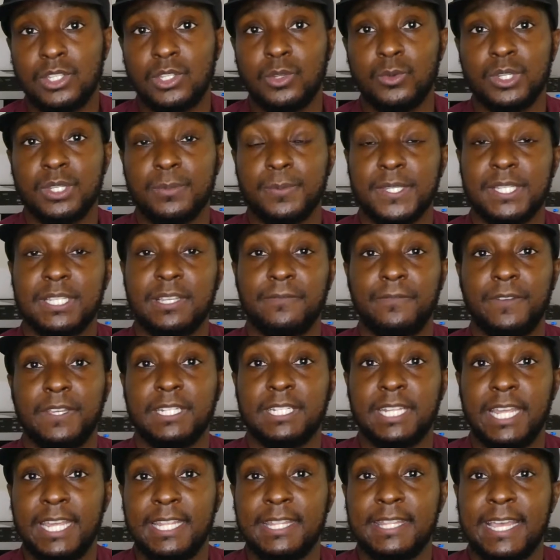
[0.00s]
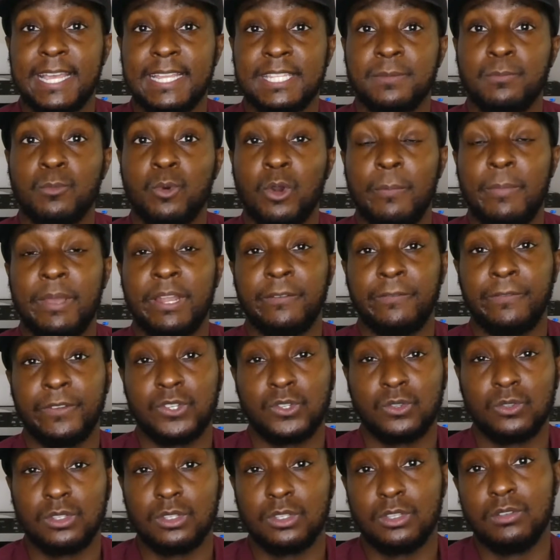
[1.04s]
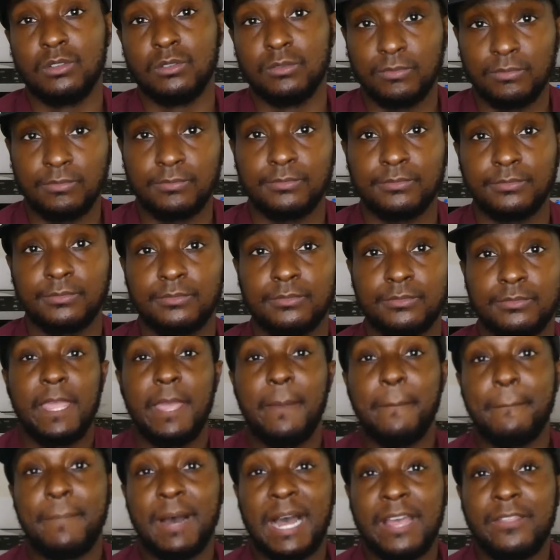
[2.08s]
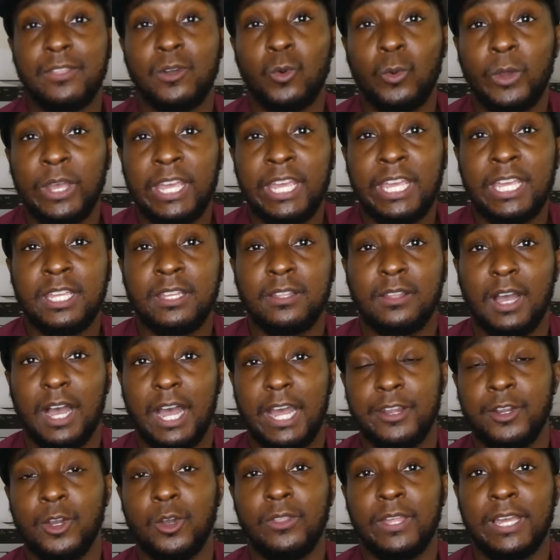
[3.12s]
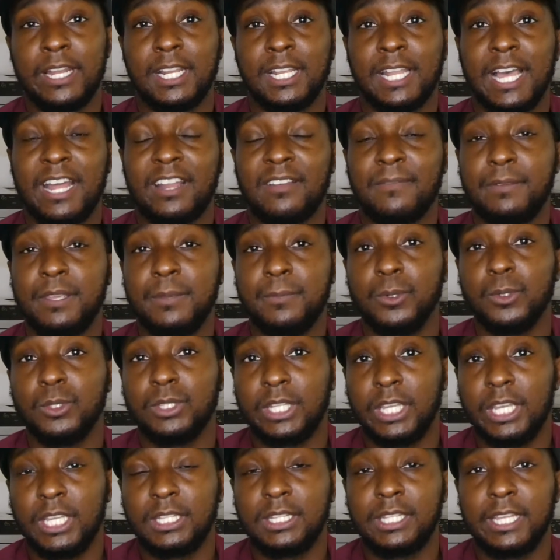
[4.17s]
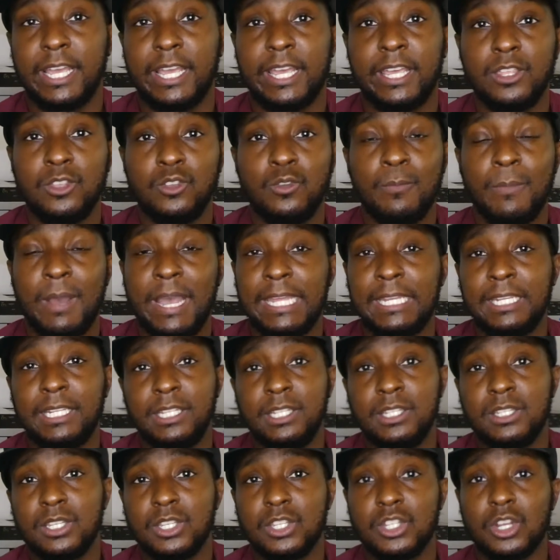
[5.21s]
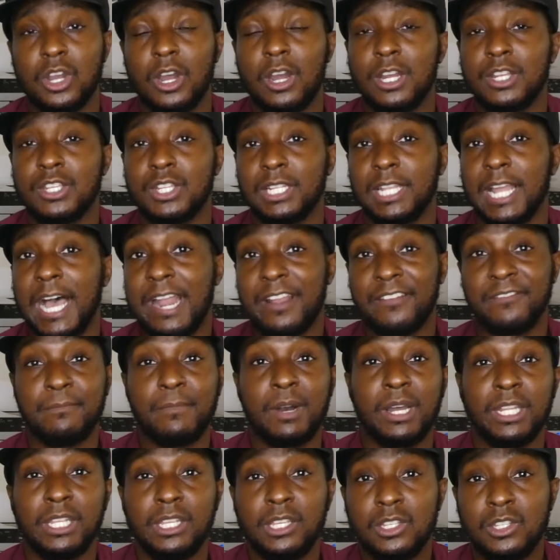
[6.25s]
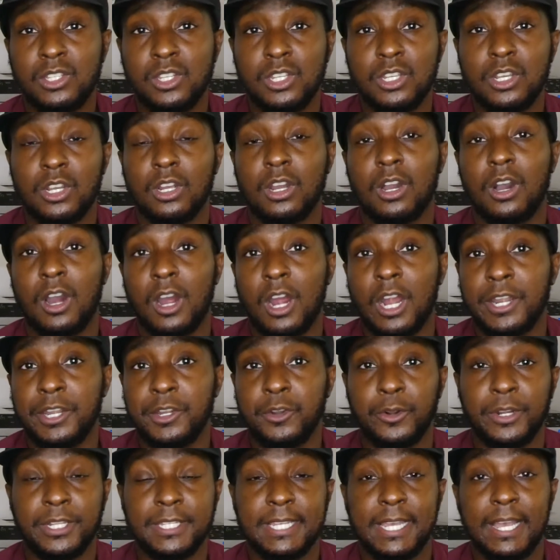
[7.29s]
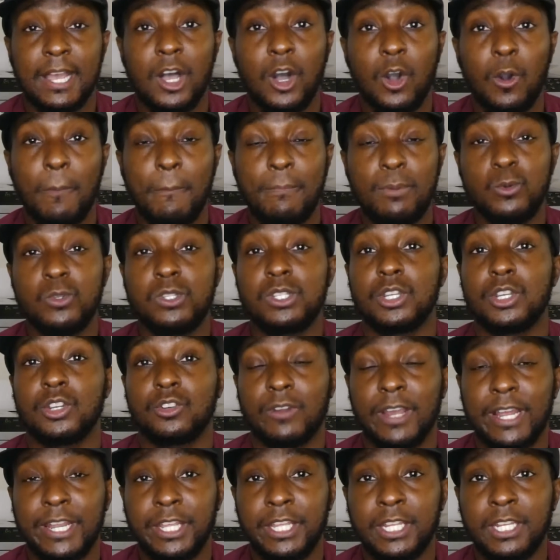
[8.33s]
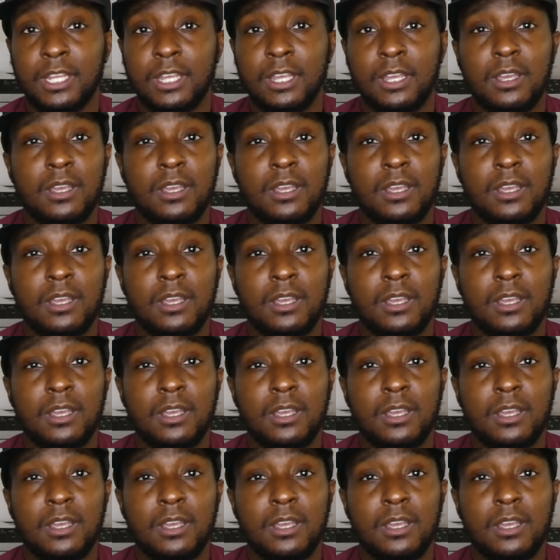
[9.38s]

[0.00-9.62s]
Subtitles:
to a specific date that's more beneficial to you. And by the way, I know that a lot of people think that you might need to charge a lot of money into your card in order to help boost your credit.